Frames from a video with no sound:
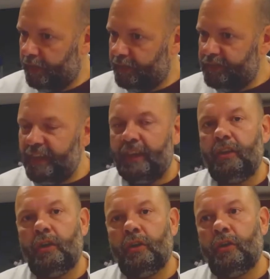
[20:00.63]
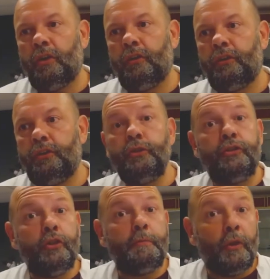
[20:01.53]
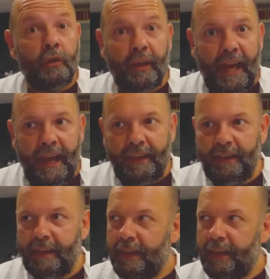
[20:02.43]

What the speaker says: check on YouTube online,